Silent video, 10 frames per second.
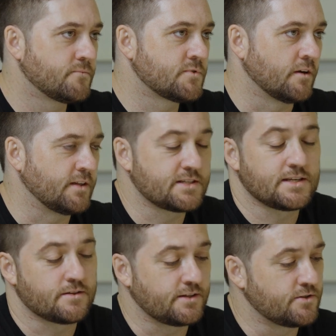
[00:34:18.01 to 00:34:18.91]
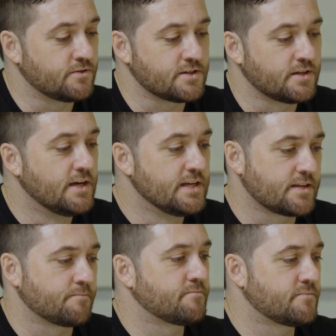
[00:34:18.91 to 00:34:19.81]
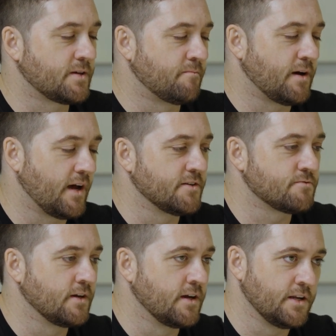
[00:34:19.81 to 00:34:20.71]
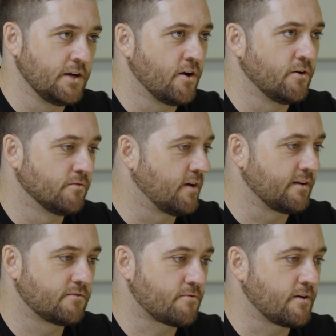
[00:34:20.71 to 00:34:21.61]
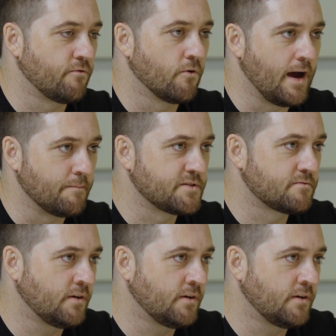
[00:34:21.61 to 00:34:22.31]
So that's the other thing too, is some partners really only know like 3 or 4 apps.